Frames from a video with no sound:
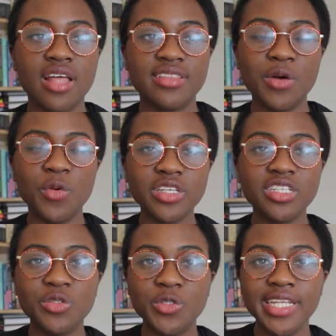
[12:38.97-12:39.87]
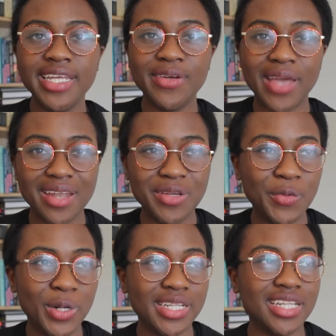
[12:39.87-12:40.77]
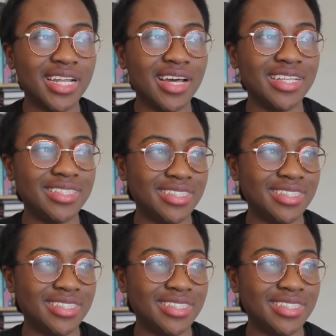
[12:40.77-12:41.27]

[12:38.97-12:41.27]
there wasn't really anyone that I